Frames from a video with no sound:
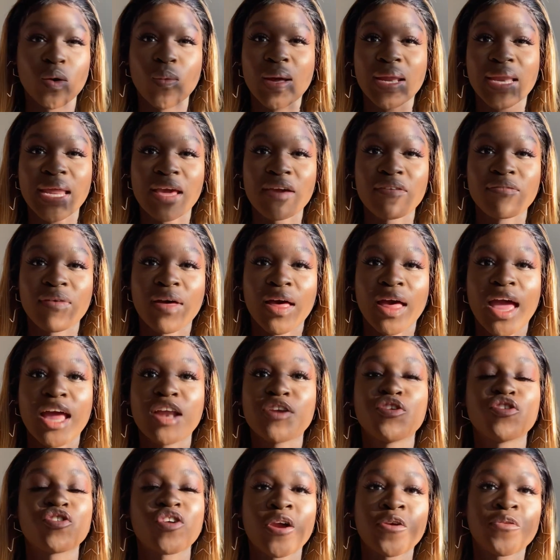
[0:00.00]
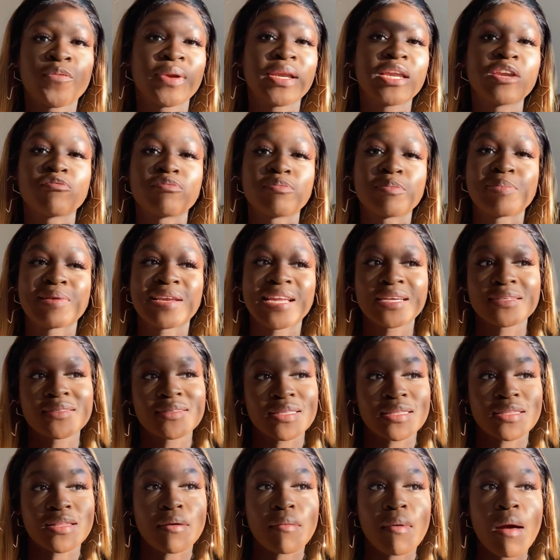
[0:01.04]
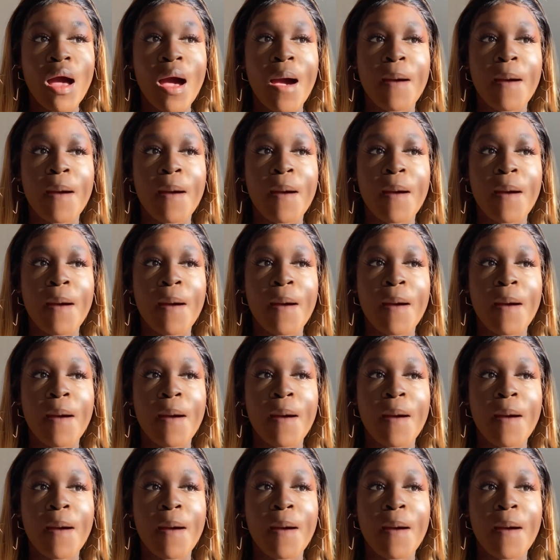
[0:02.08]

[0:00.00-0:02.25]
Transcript: whatever and you're not really replacing them,